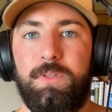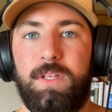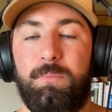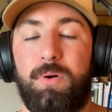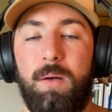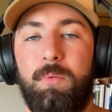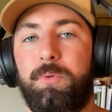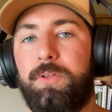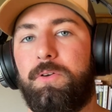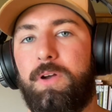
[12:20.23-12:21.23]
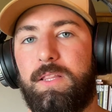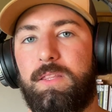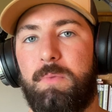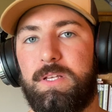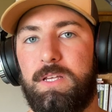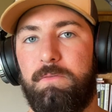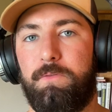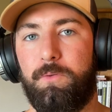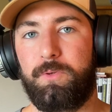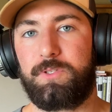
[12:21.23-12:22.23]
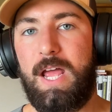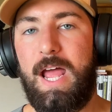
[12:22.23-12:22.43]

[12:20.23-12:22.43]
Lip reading: then probably they're not the best influence